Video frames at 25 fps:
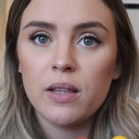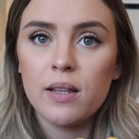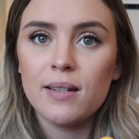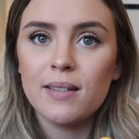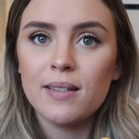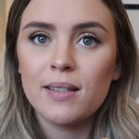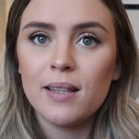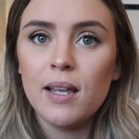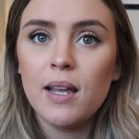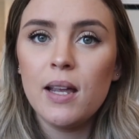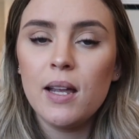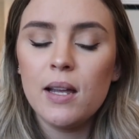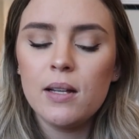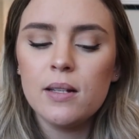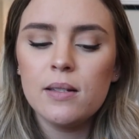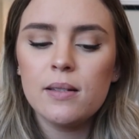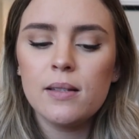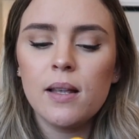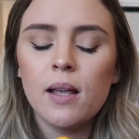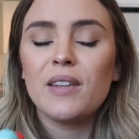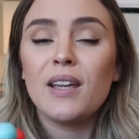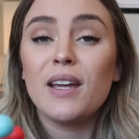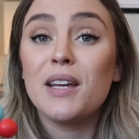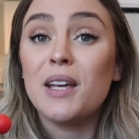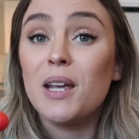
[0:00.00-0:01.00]
these
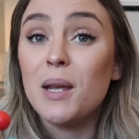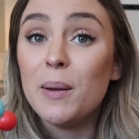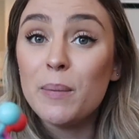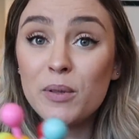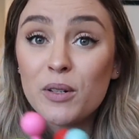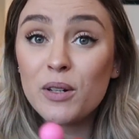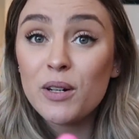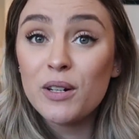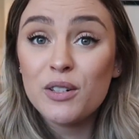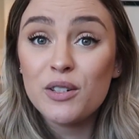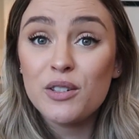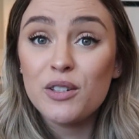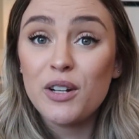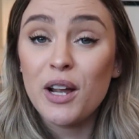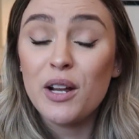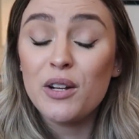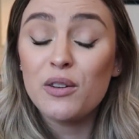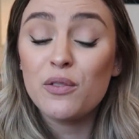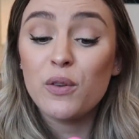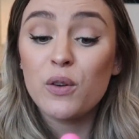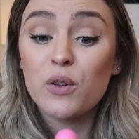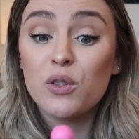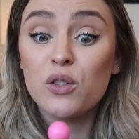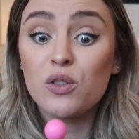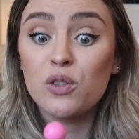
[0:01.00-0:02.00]
things. It keeps her entertained
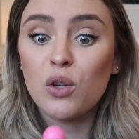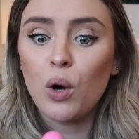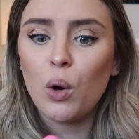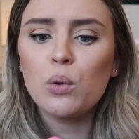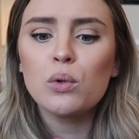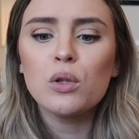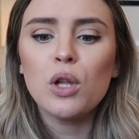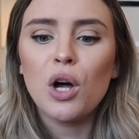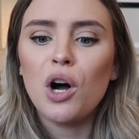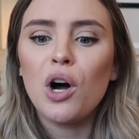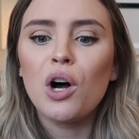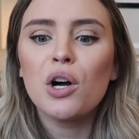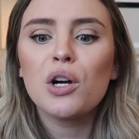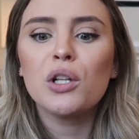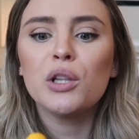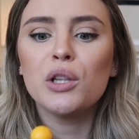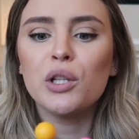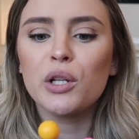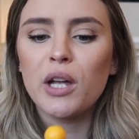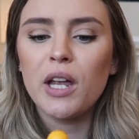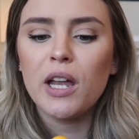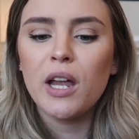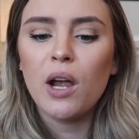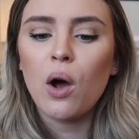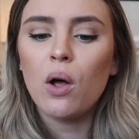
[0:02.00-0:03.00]
for so long,
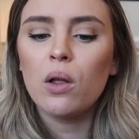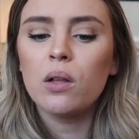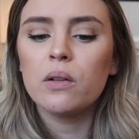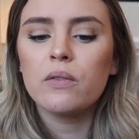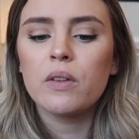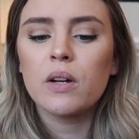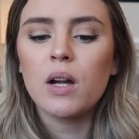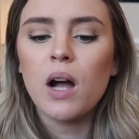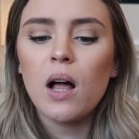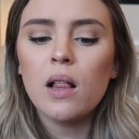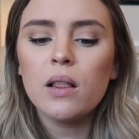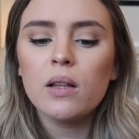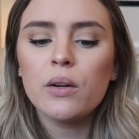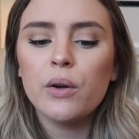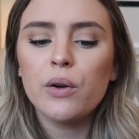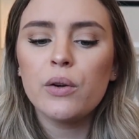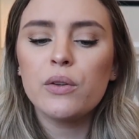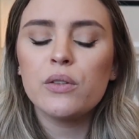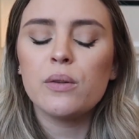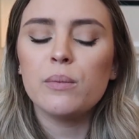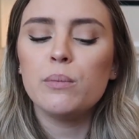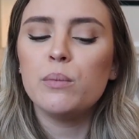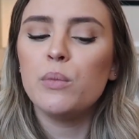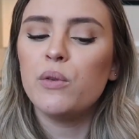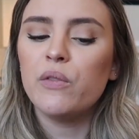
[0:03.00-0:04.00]
looking at all of the
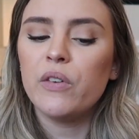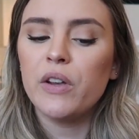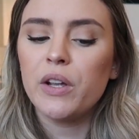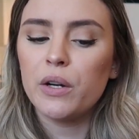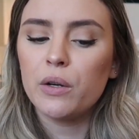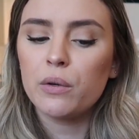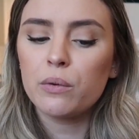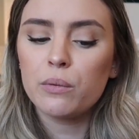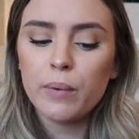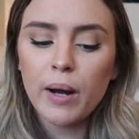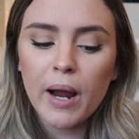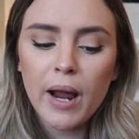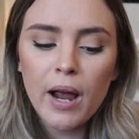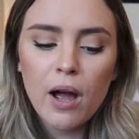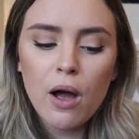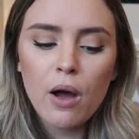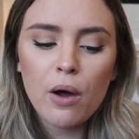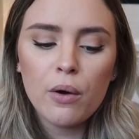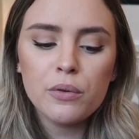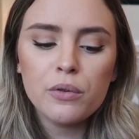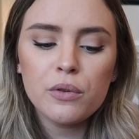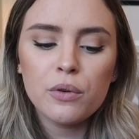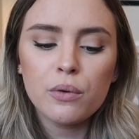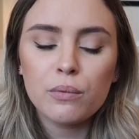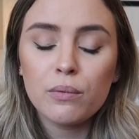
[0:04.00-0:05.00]
colors, moving it
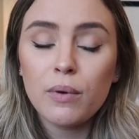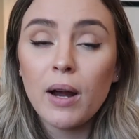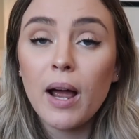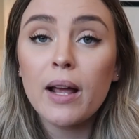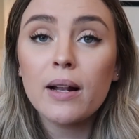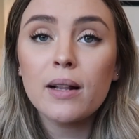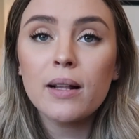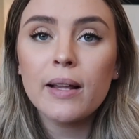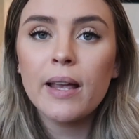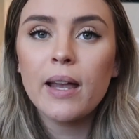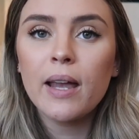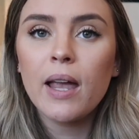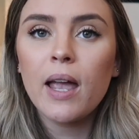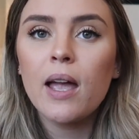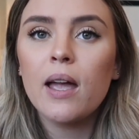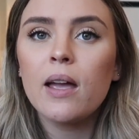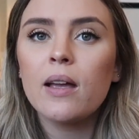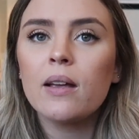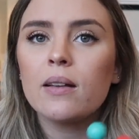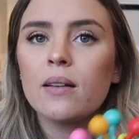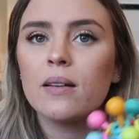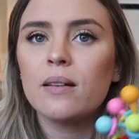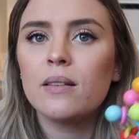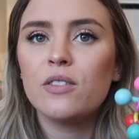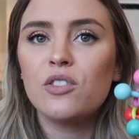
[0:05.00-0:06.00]
around, rattling
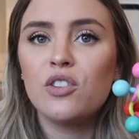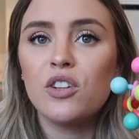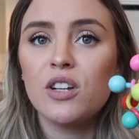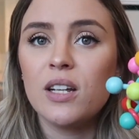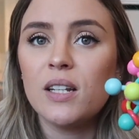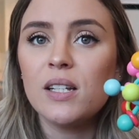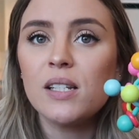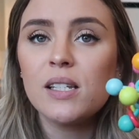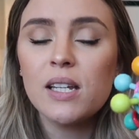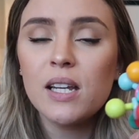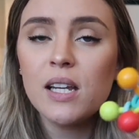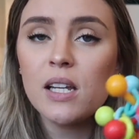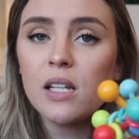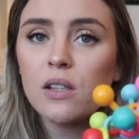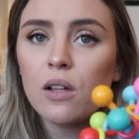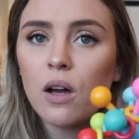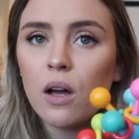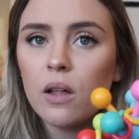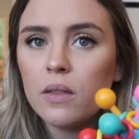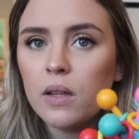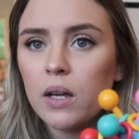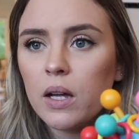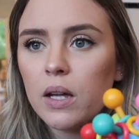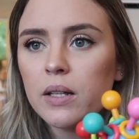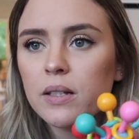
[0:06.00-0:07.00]
it. She can teeth
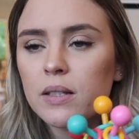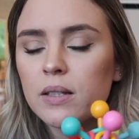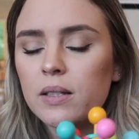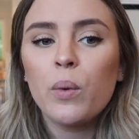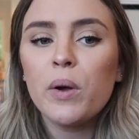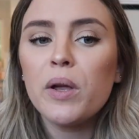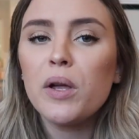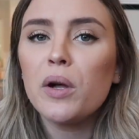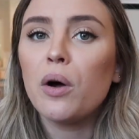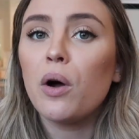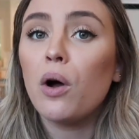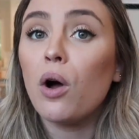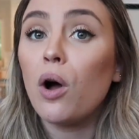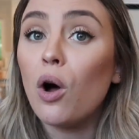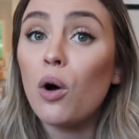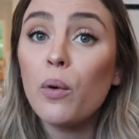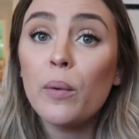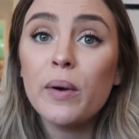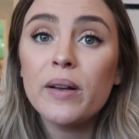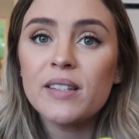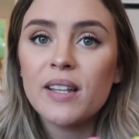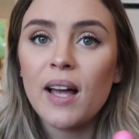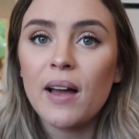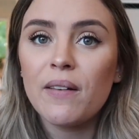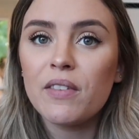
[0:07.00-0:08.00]
on this. We
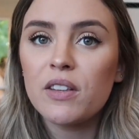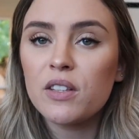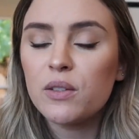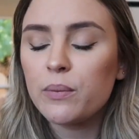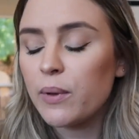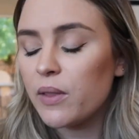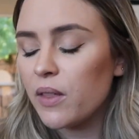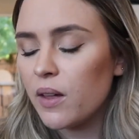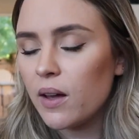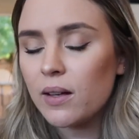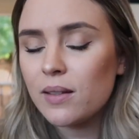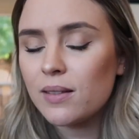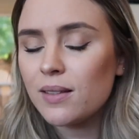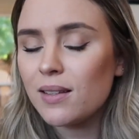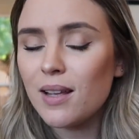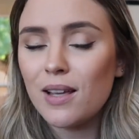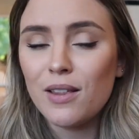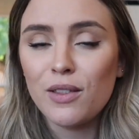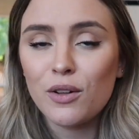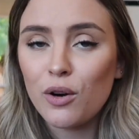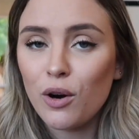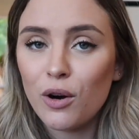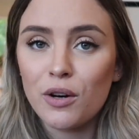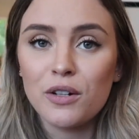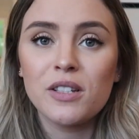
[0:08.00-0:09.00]
always have this with us in
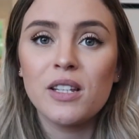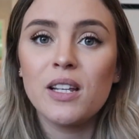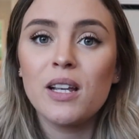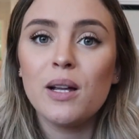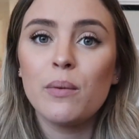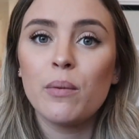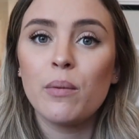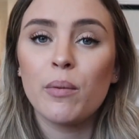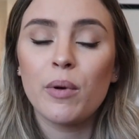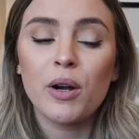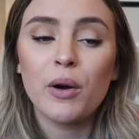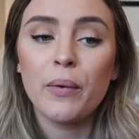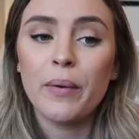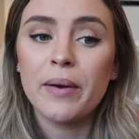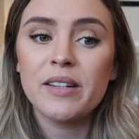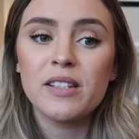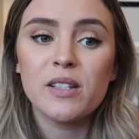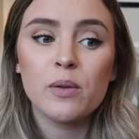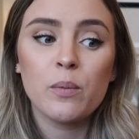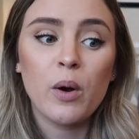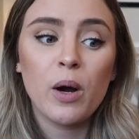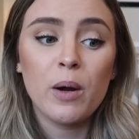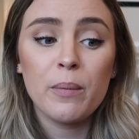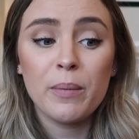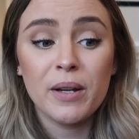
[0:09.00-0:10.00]
the car seat when we're going
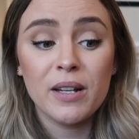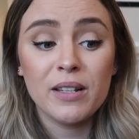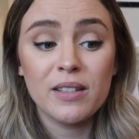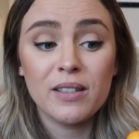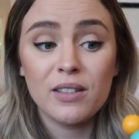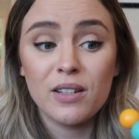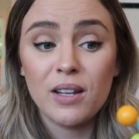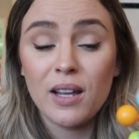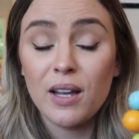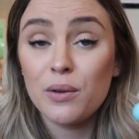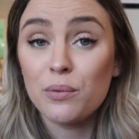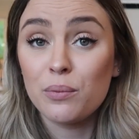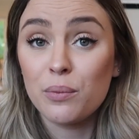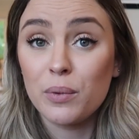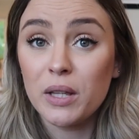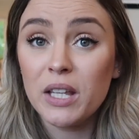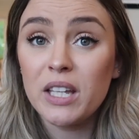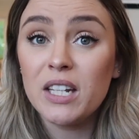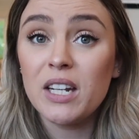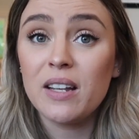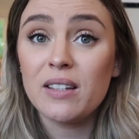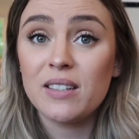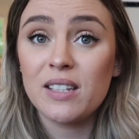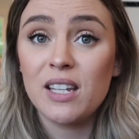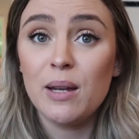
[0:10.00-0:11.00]
somewhere because it really
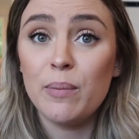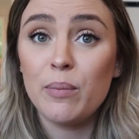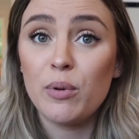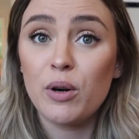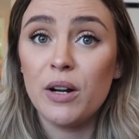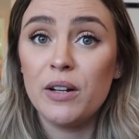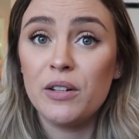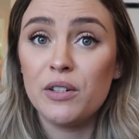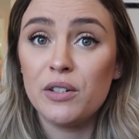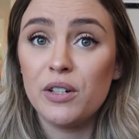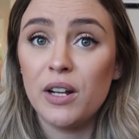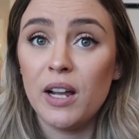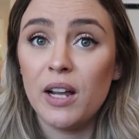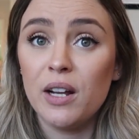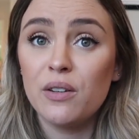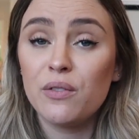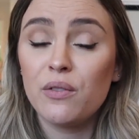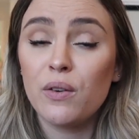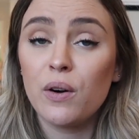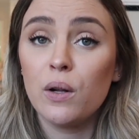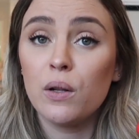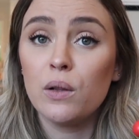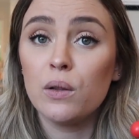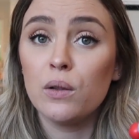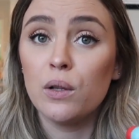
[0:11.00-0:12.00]
does keep her entertained
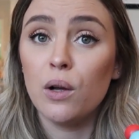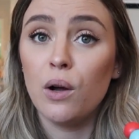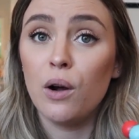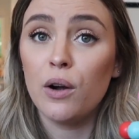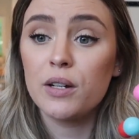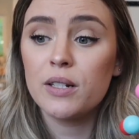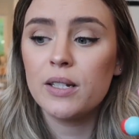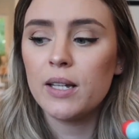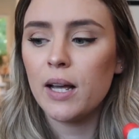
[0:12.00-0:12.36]
for a long